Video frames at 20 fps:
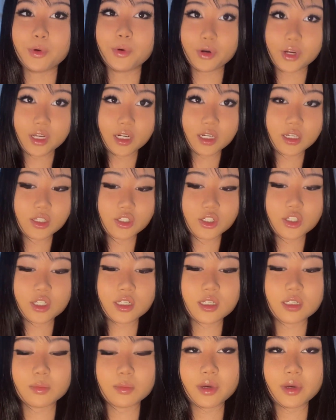pretty.
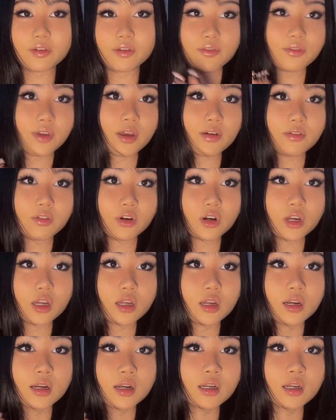She's my favorite